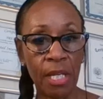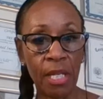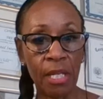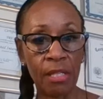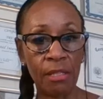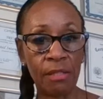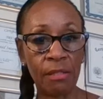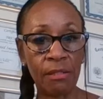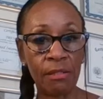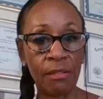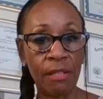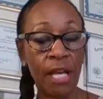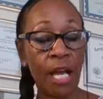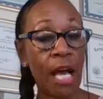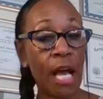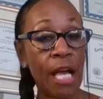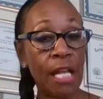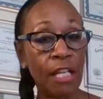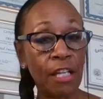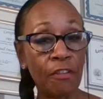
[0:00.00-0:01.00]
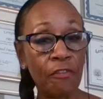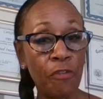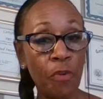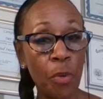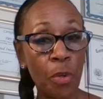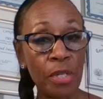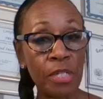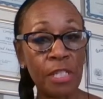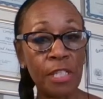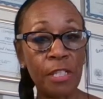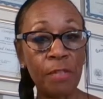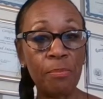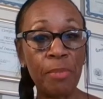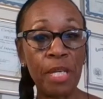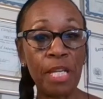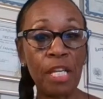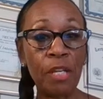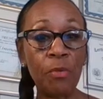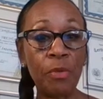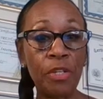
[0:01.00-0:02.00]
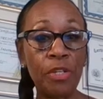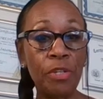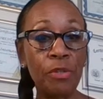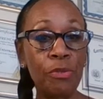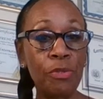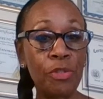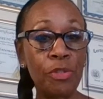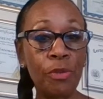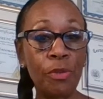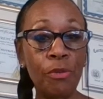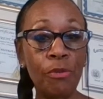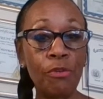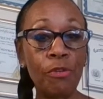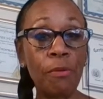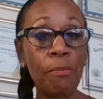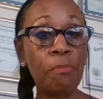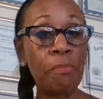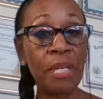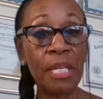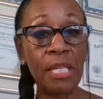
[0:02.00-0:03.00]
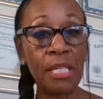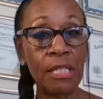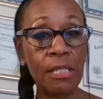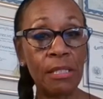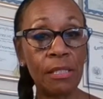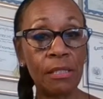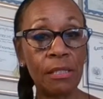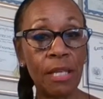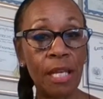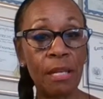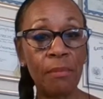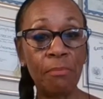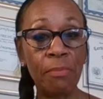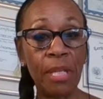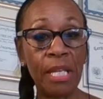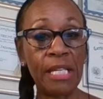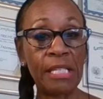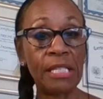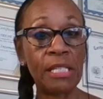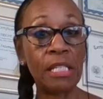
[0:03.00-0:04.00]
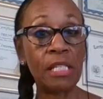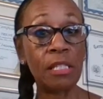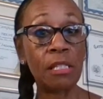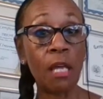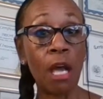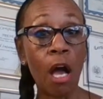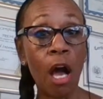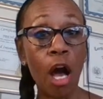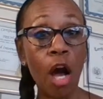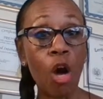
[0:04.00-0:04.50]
minutes. I look forward to speaking with you soon. Peace and blessings.